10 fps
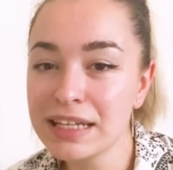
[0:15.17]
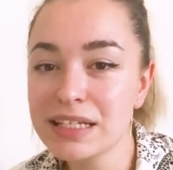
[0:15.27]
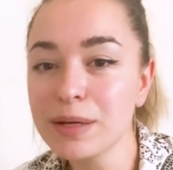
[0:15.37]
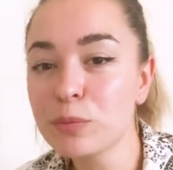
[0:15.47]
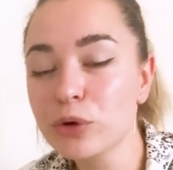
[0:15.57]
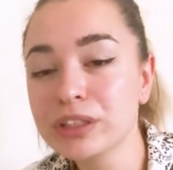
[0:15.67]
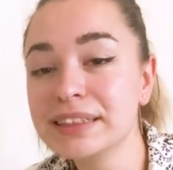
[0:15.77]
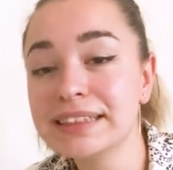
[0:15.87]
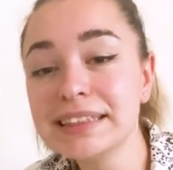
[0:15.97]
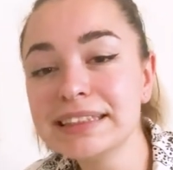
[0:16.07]
Tick borne
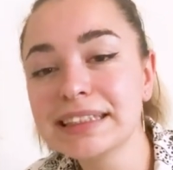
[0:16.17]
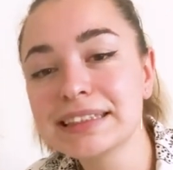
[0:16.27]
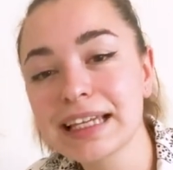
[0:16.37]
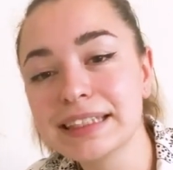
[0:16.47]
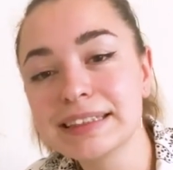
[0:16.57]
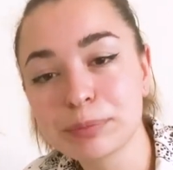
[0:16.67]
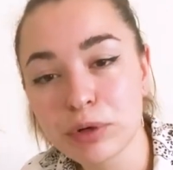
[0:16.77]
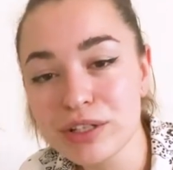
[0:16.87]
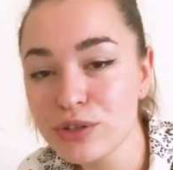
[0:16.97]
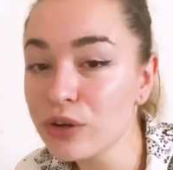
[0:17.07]
diseases can
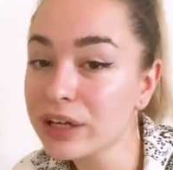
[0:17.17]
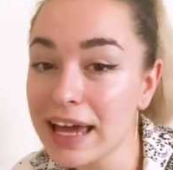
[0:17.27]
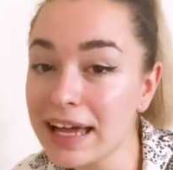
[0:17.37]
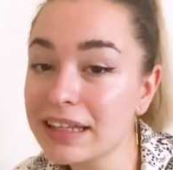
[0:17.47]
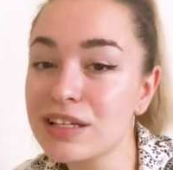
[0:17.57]
spread to your cat